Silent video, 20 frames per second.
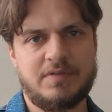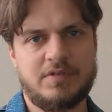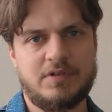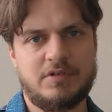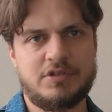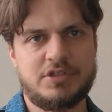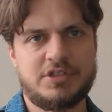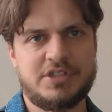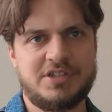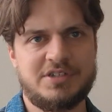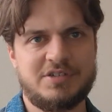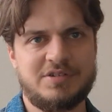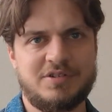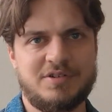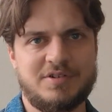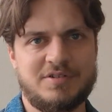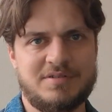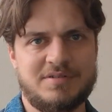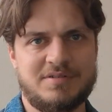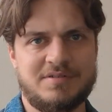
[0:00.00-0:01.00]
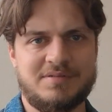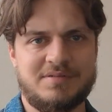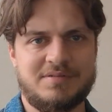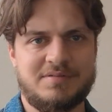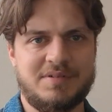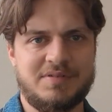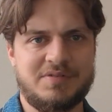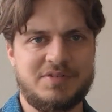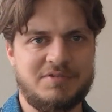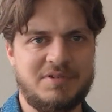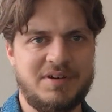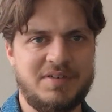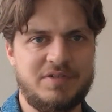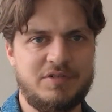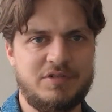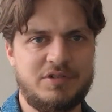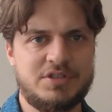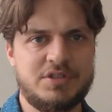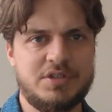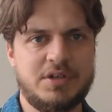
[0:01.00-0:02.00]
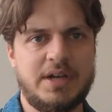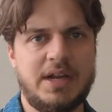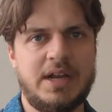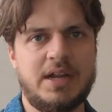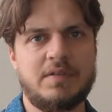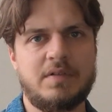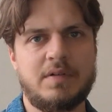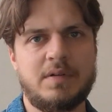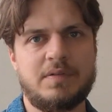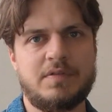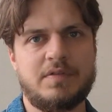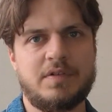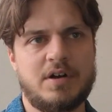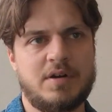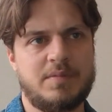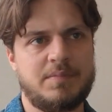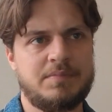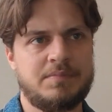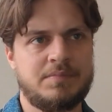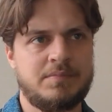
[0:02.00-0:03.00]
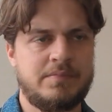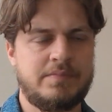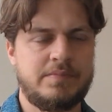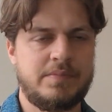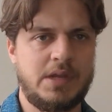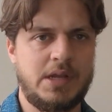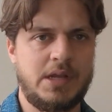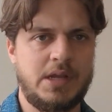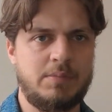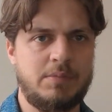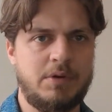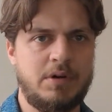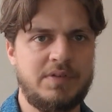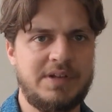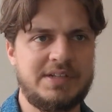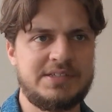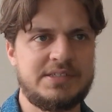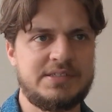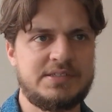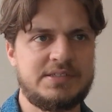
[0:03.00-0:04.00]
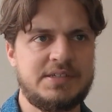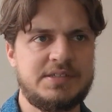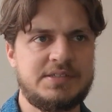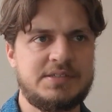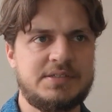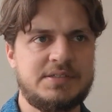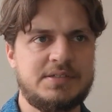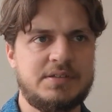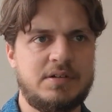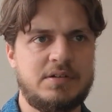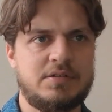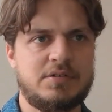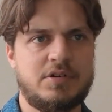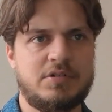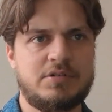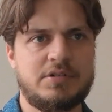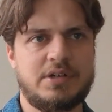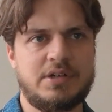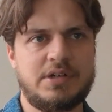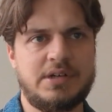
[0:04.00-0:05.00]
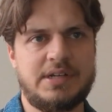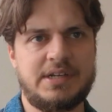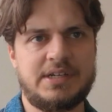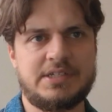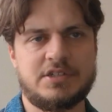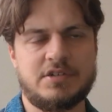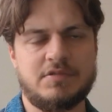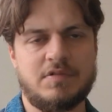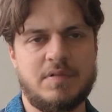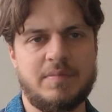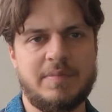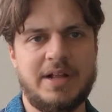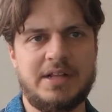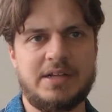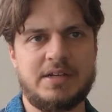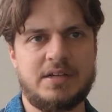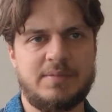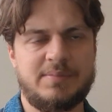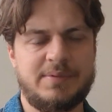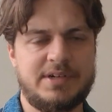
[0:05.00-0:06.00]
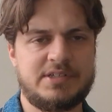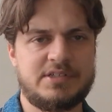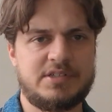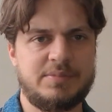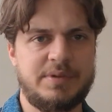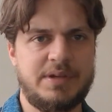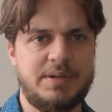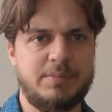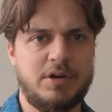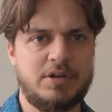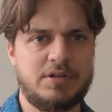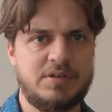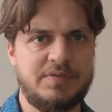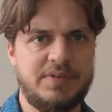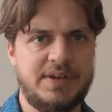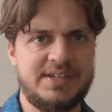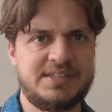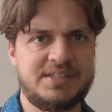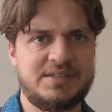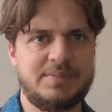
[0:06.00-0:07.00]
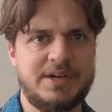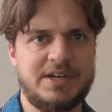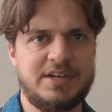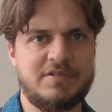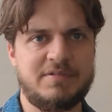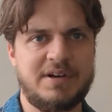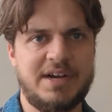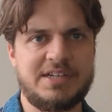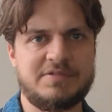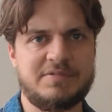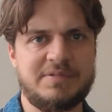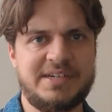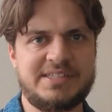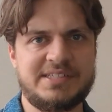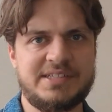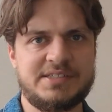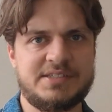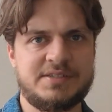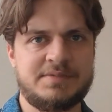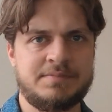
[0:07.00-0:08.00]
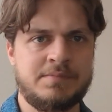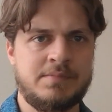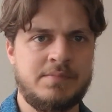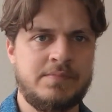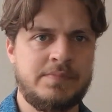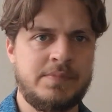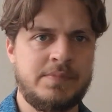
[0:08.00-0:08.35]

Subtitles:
Revolution, or with the revolution on Animal Farm. In both instances, although the initial rebellion appears to be motivated by the right reasons,